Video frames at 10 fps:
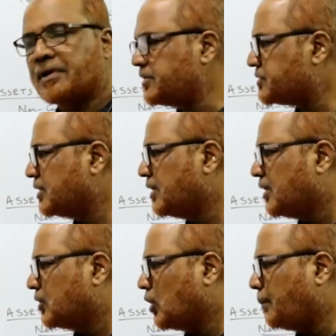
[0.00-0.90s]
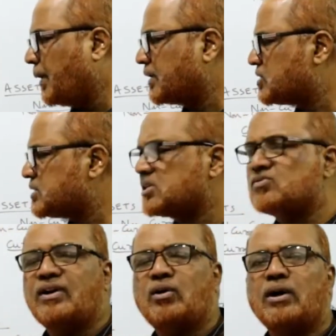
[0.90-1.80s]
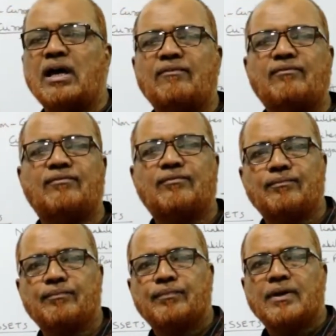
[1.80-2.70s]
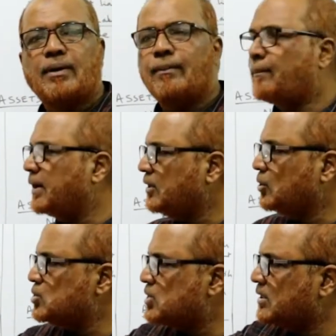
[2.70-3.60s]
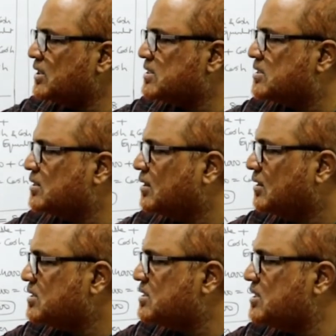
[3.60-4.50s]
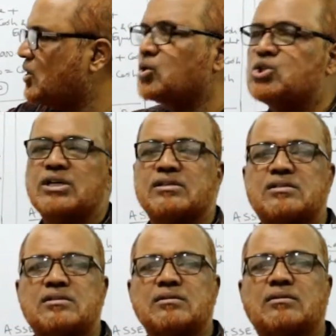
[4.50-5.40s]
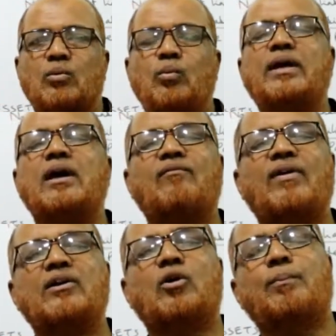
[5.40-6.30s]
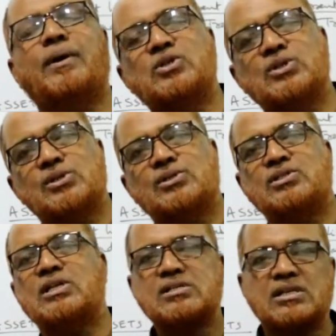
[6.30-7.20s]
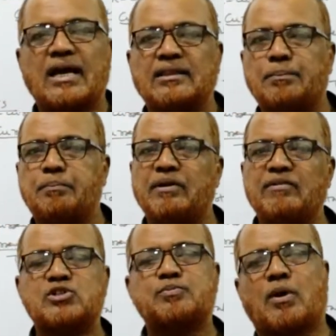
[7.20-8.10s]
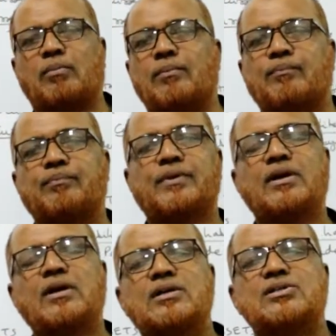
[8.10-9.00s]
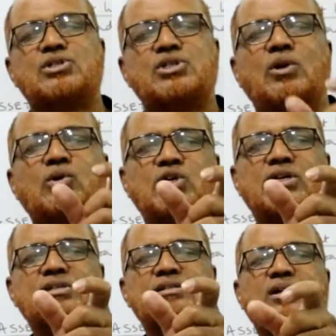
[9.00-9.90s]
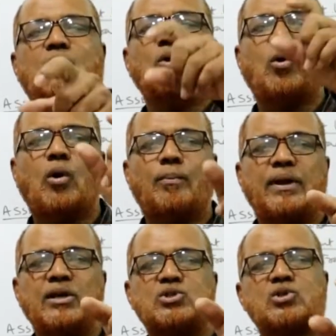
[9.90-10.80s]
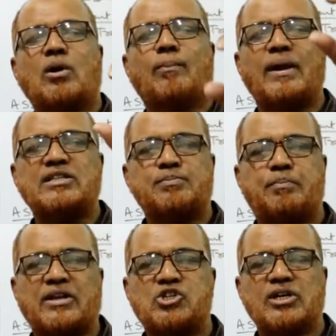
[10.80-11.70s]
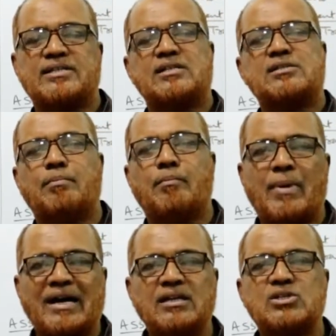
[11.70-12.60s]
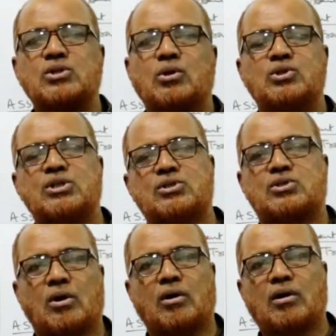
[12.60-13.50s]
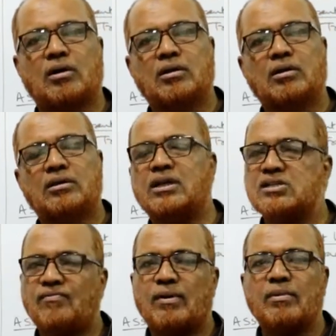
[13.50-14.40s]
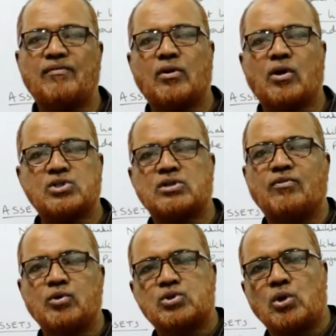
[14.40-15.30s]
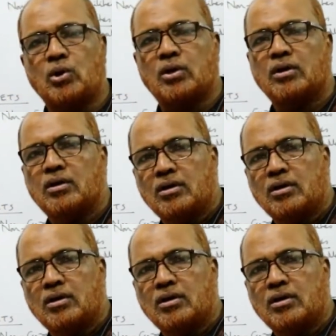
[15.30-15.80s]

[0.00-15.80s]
right the purchases we don't have by using this COGS we can find out purchases just like the previous problem COGS is equal to opening stock plus purchases minus closing stock that's the formula for cost of goods sold